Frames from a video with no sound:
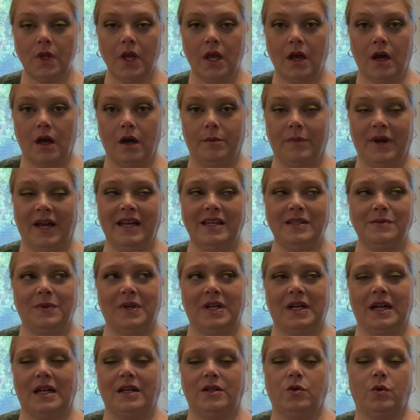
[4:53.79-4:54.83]
My husband
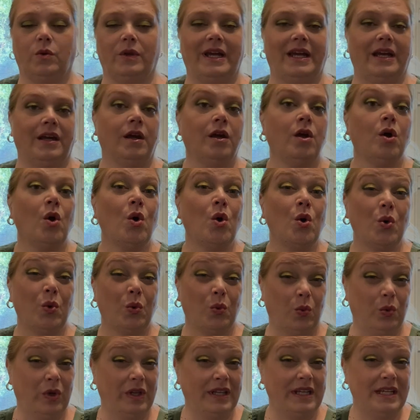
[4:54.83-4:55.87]
and I don't like
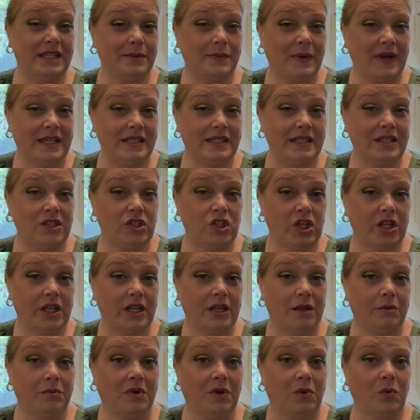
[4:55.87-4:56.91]
really spicy
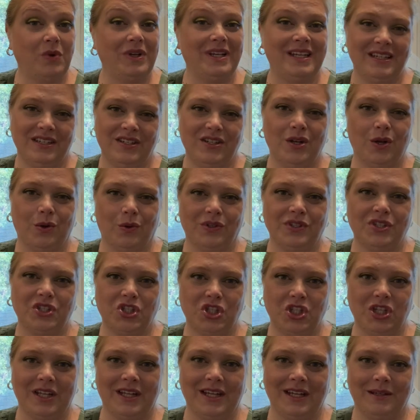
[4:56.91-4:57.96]
chili, but we need to know it's
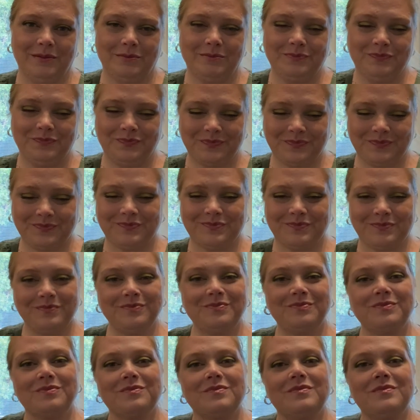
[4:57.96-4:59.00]
chili.
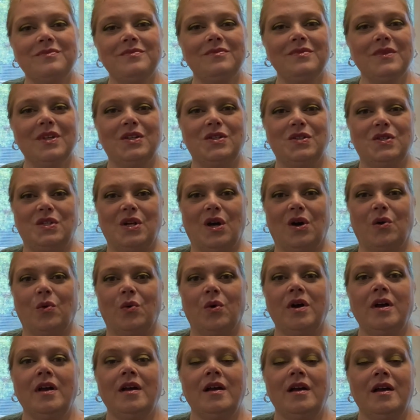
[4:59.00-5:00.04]
So